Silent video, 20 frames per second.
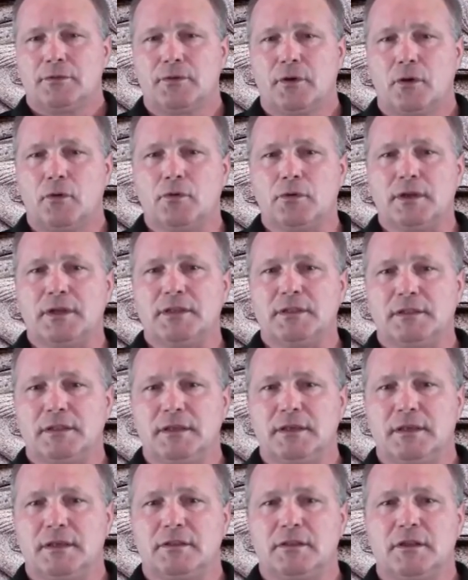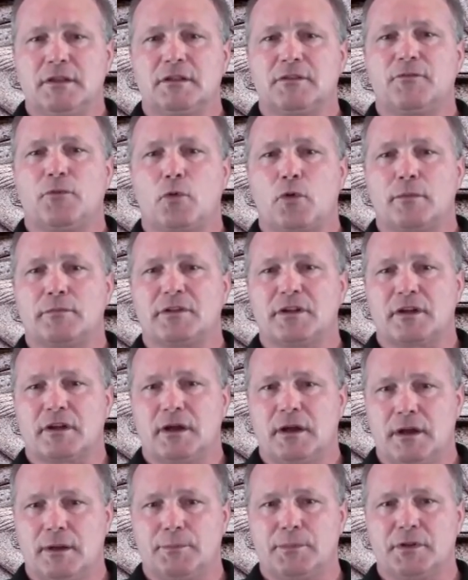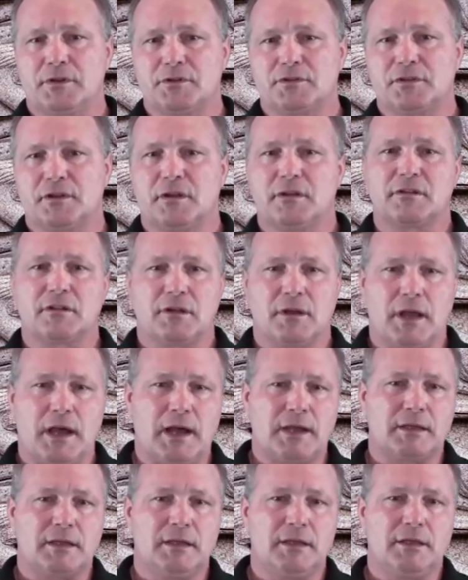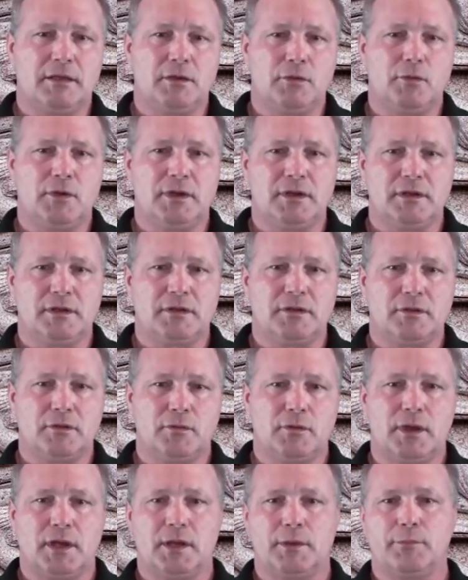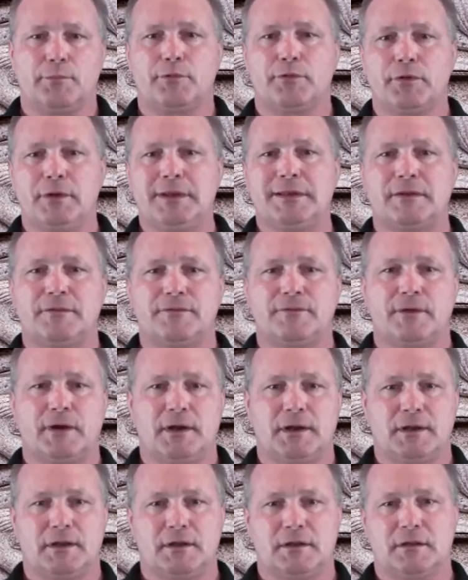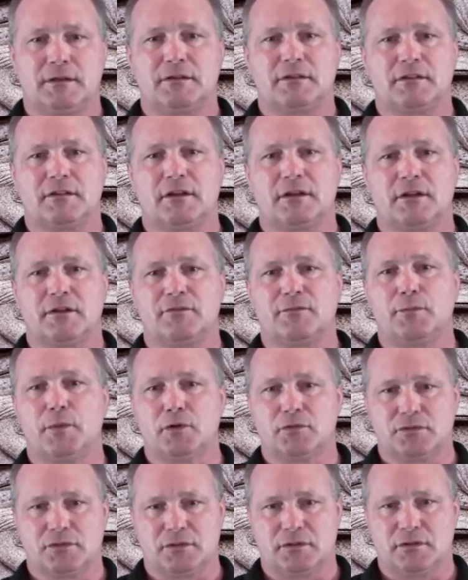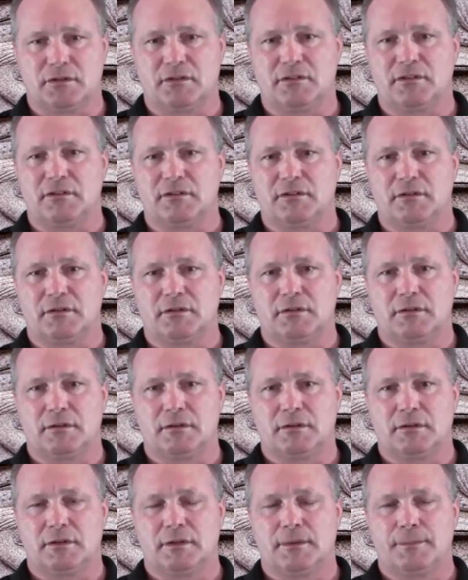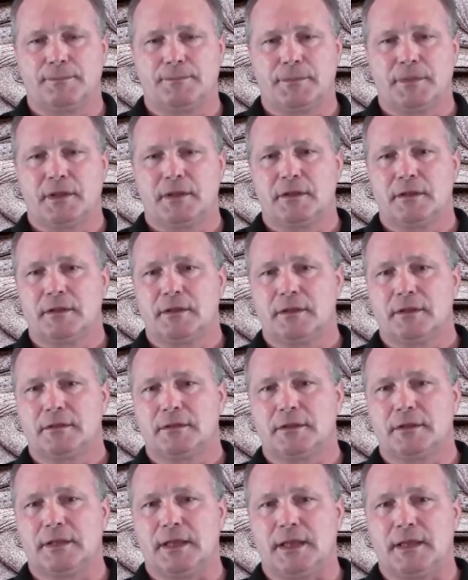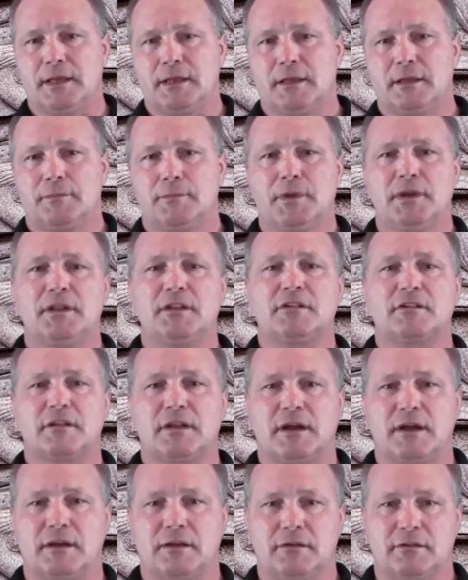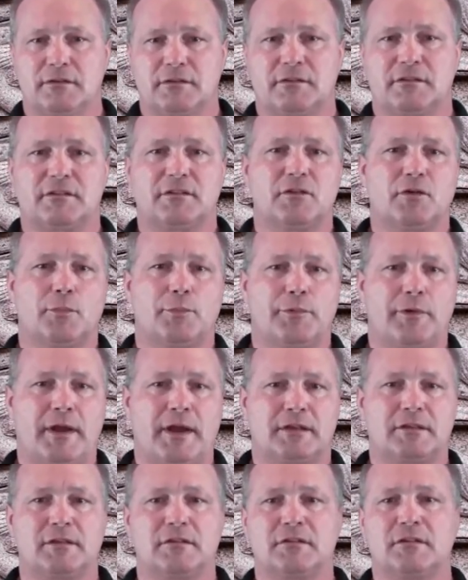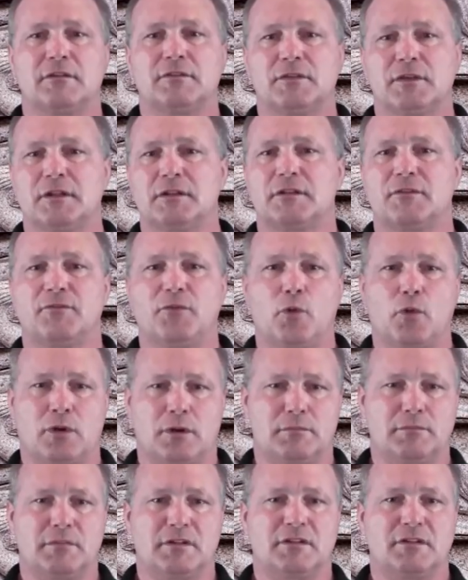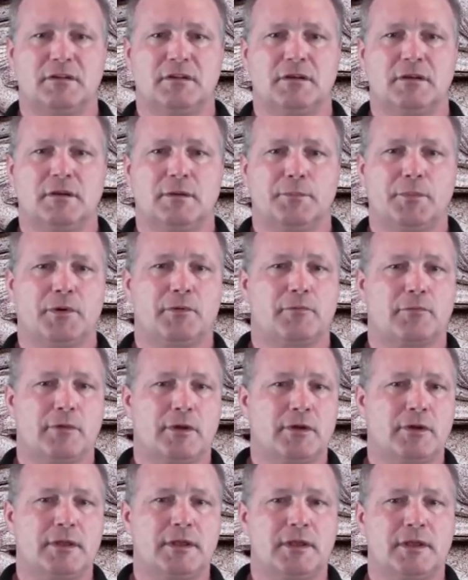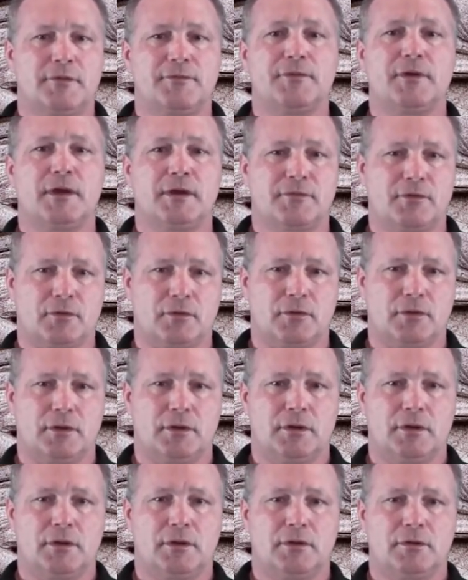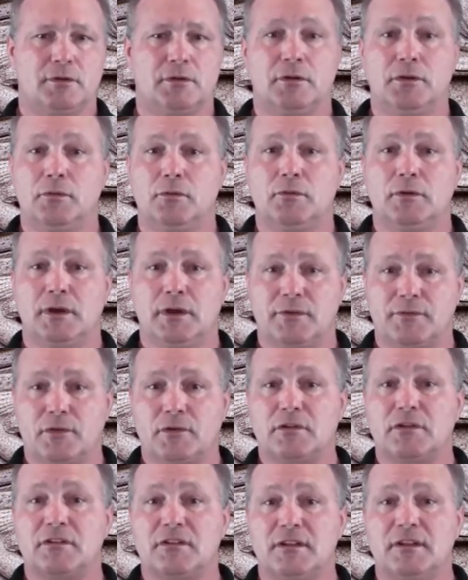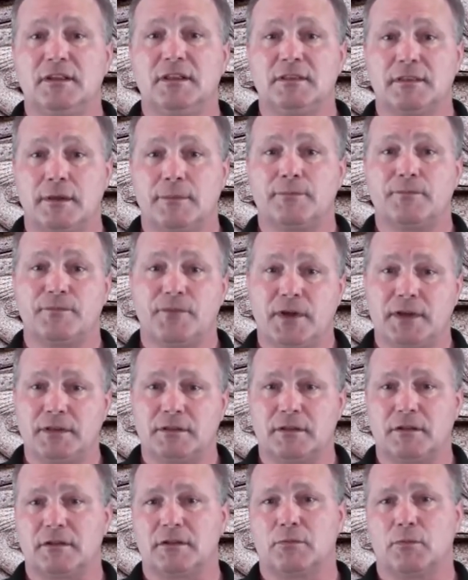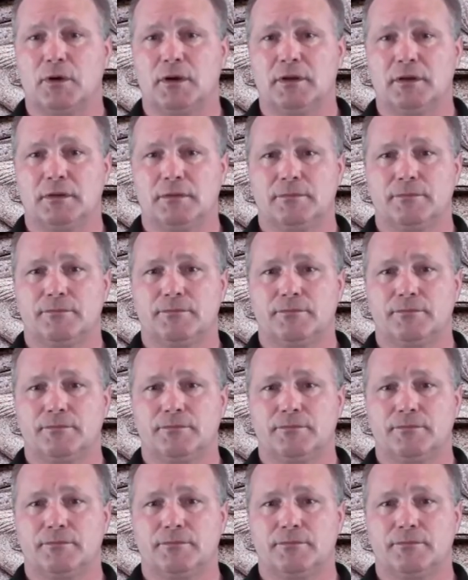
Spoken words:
The only thing these forms accomplish is locking you into a predefined set of motions. Today, many styles still practice these forms, but rarely, if ever, do you ever see them fight this way.